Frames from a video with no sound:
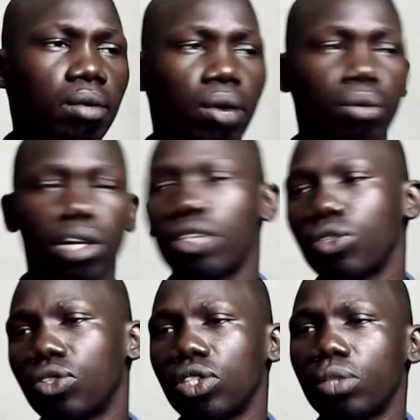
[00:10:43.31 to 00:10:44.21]
I would like
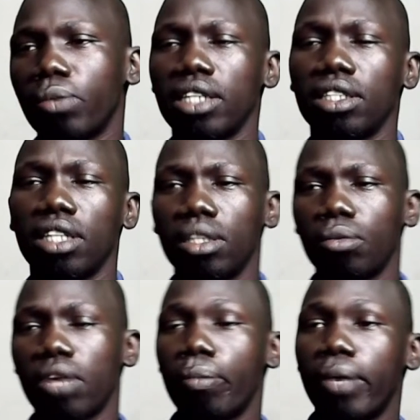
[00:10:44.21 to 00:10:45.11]
you to smash the
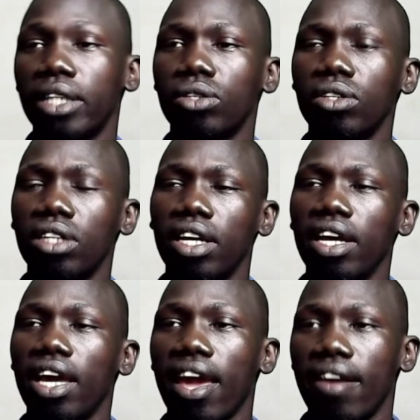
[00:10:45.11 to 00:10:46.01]
subscribe button
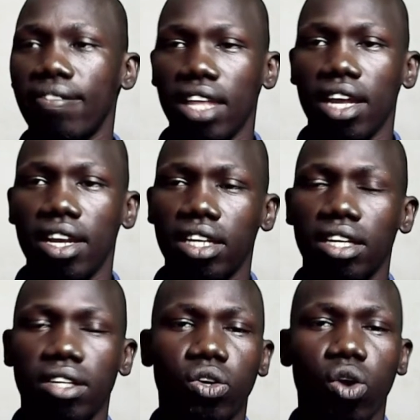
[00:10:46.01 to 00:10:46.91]
and then
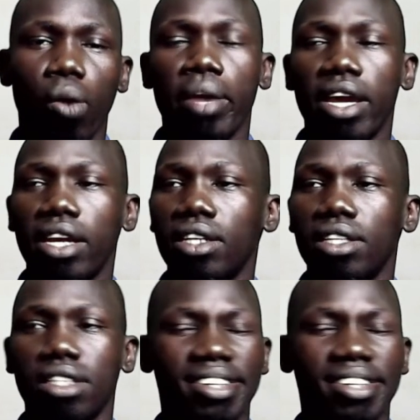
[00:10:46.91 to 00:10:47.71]
comment